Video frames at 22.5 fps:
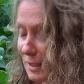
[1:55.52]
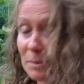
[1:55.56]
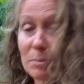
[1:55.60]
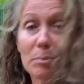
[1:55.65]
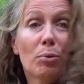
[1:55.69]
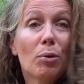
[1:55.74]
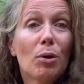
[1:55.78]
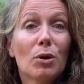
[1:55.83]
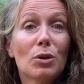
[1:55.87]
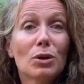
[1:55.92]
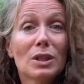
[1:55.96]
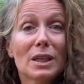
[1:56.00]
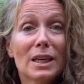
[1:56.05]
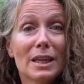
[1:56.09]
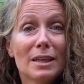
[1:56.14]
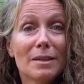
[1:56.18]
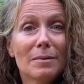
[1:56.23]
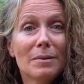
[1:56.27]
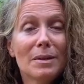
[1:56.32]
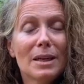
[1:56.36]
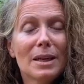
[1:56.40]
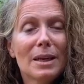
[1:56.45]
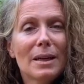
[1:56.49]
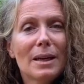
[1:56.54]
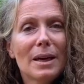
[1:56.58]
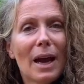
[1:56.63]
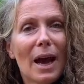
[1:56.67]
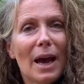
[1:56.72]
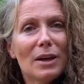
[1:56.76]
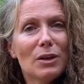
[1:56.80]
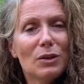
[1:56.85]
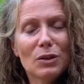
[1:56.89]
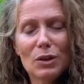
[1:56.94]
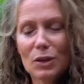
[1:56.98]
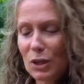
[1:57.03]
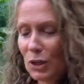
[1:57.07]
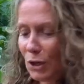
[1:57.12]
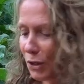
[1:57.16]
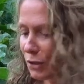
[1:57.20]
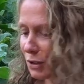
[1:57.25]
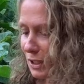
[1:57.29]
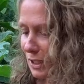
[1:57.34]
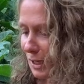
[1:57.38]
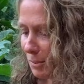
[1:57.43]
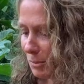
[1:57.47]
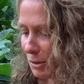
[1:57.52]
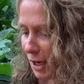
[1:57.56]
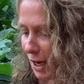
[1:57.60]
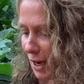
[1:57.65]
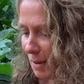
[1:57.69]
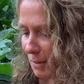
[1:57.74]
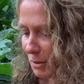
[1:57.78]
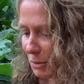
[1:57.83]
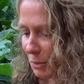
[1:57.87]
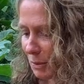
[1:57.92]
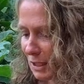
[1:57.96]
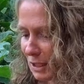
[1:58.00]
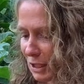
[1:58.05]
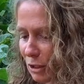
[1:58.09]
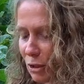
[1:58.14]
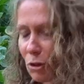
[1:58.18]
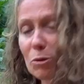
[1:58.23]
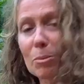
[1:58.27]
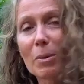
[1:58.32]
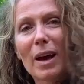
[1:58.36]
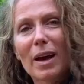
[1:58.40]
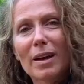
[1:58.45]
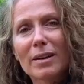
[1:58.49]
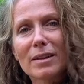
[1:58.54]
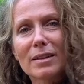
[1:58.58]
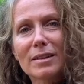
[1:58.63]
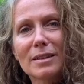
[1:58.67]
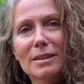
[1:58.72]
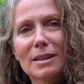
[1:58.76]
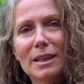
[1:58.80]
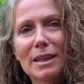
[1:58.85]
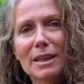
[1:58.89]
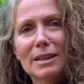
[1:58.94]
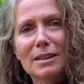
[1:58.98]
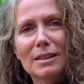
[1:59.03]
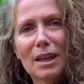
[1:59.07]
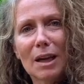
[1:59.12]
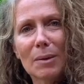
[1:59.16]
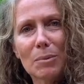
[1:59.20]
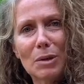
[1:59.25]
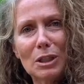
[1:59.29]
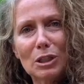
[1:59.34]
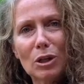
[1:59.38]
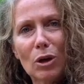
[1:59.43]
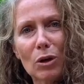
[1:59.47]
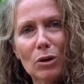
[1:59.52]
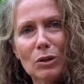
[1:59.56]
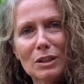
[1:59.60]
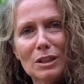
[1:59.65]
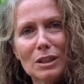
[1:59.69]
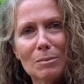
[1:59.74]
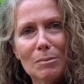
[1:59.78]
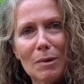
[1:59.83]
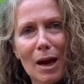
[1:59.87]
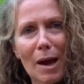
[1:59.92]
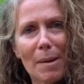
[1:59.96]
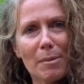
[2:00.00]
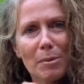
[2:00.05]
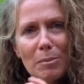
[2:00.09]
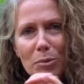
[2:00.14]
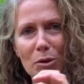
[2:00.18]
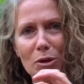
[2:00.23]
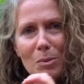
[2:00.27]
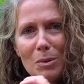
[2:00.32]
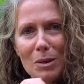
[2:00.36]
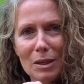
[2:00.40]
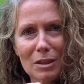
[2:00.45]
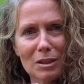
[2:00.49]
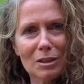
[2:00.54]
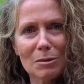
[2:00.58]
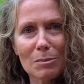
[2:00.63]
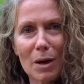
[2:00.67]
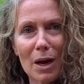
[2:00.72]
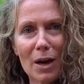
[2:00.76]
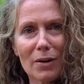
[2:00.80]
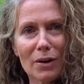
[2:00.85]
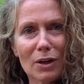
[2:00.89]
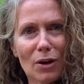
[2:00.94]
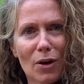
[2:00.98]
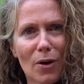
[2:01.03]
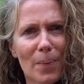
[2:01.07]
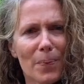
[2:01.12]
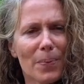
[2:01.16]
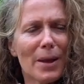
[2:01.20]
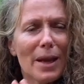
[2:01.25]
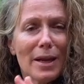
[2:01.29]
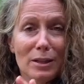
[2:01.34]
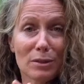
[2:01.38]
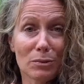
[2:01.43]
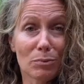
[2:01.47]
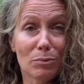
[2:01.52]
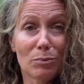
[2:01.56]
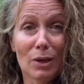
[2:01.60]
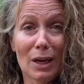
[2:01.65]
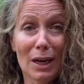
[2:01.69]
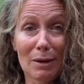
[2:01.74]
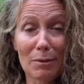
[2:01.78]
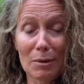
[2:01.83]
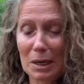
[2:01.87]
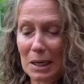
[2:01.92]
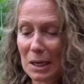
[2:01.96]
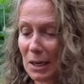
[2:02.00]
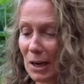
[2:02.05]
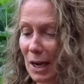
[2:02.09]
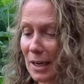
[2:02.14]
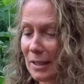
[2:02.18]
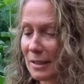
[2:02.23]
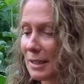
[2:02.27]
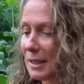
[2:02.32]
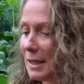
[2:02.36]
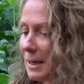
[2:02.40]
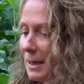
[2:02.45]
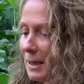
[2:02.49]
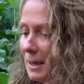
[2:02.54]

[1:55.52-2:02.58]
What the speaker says: protein. And, you know, sometimes we scoop out the seeds and we toast them up and put a bit of tamari on. That's really, really nice.